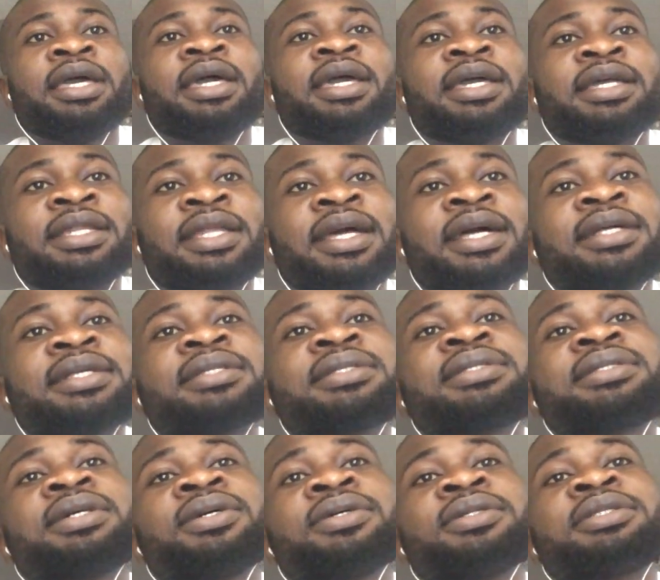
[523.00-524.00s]

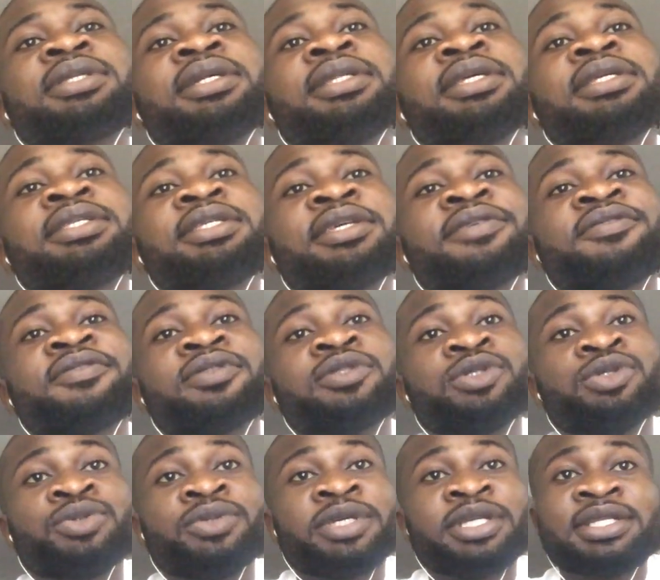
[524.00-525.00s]
enhance alternatives
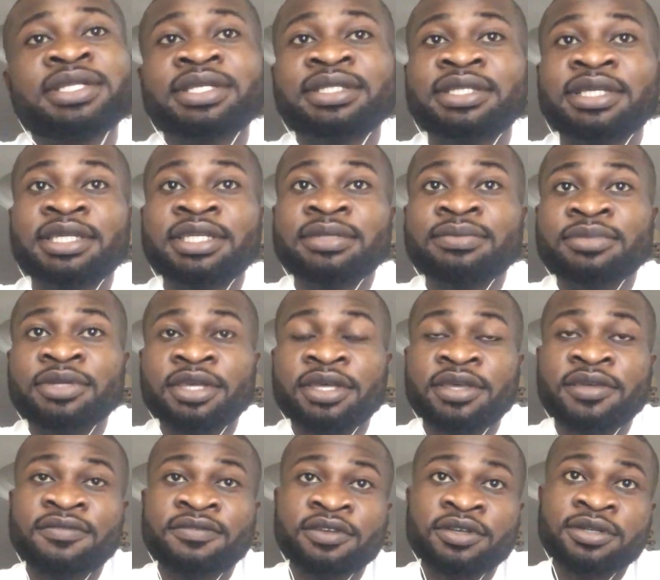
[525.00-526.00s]
to risk-taking
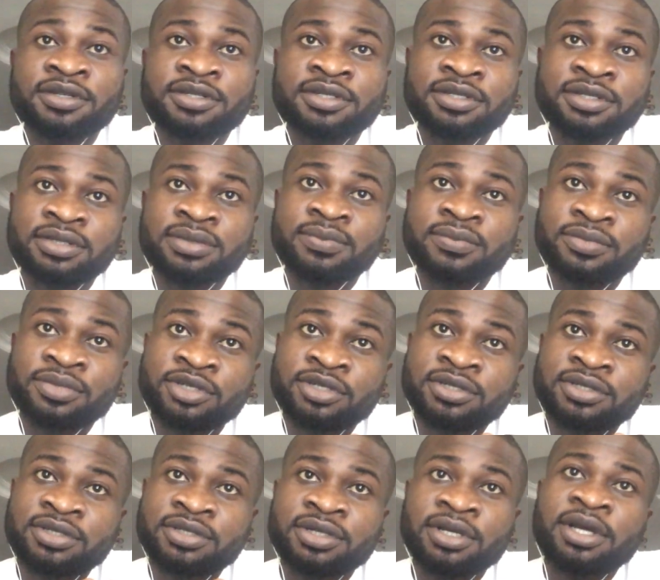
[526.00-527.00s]
behaviors,
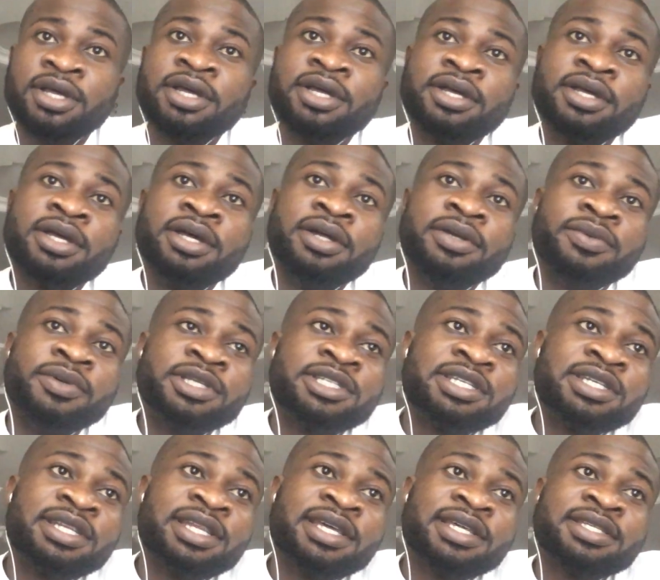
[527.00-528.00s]
build
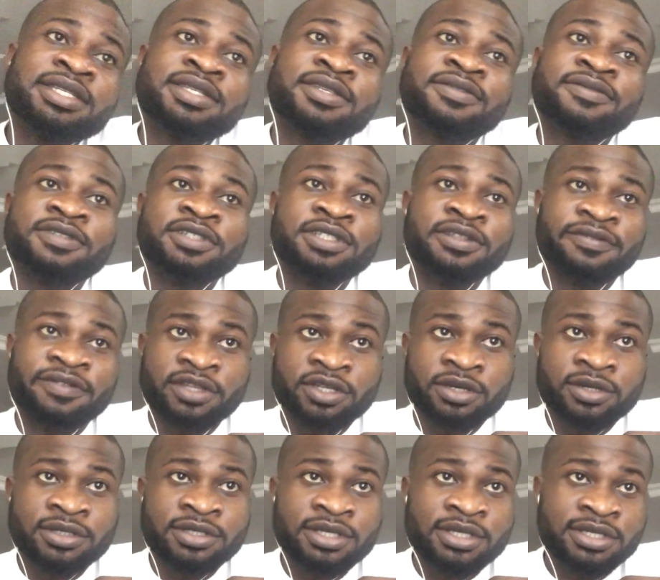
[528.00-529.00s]
resilience for
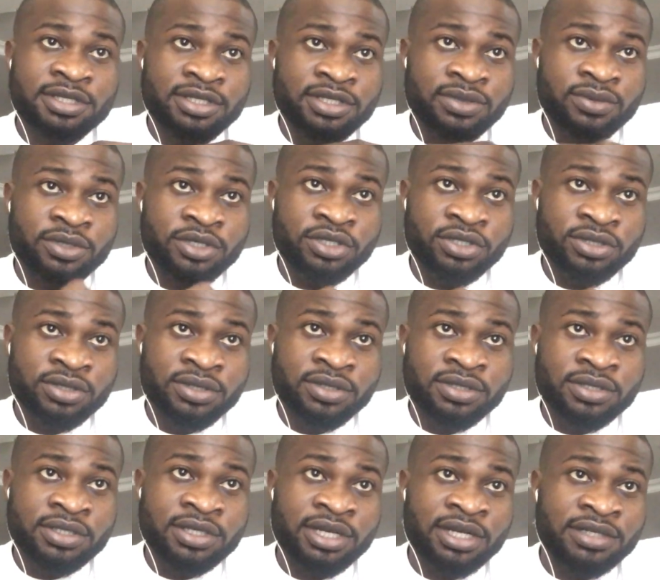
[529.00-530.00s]
difficult
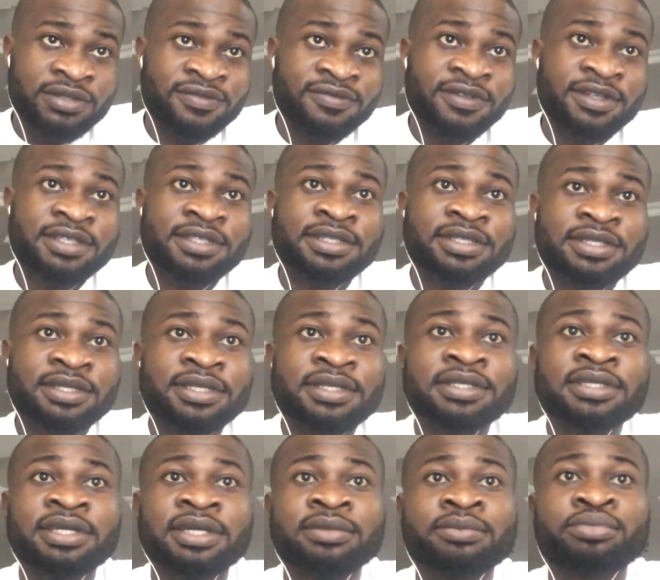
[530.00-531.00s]
situations,
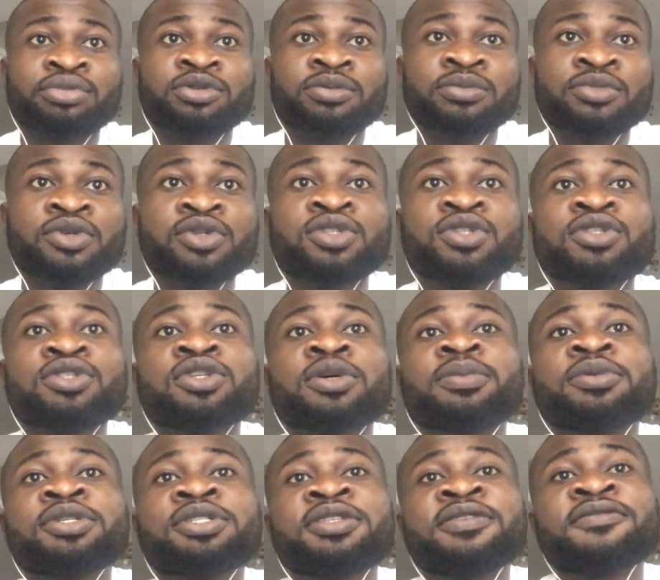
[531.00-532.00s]
adversities, and promote
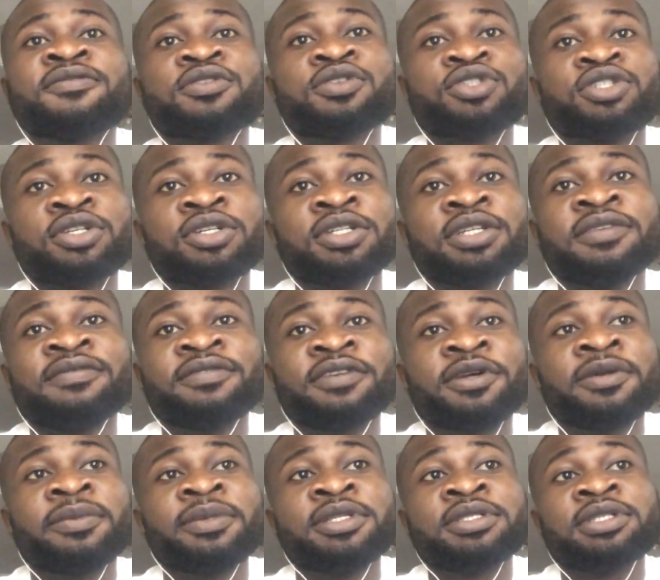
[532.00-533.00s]
supportive social
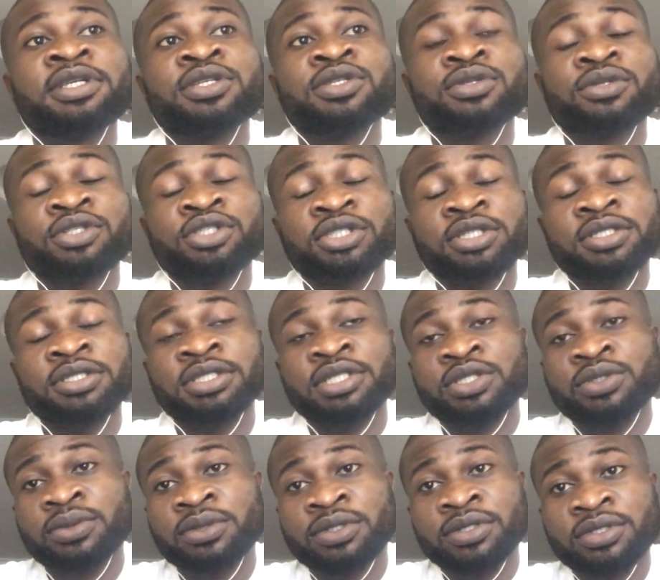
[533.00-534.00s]
environment and social
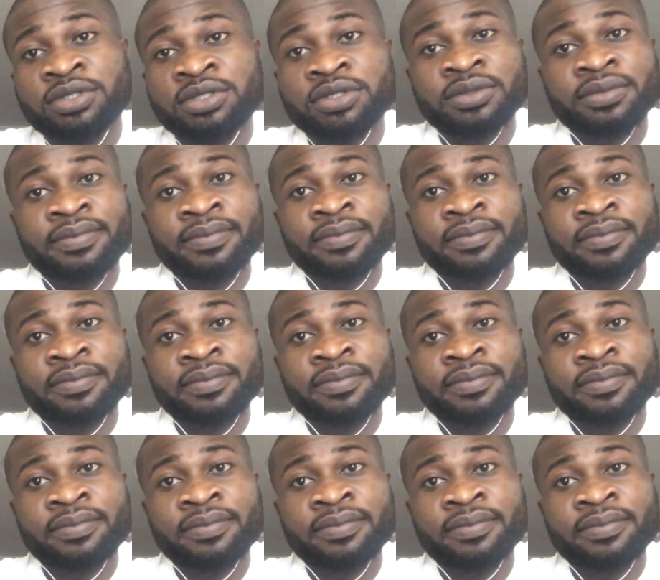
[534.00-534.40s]
networks.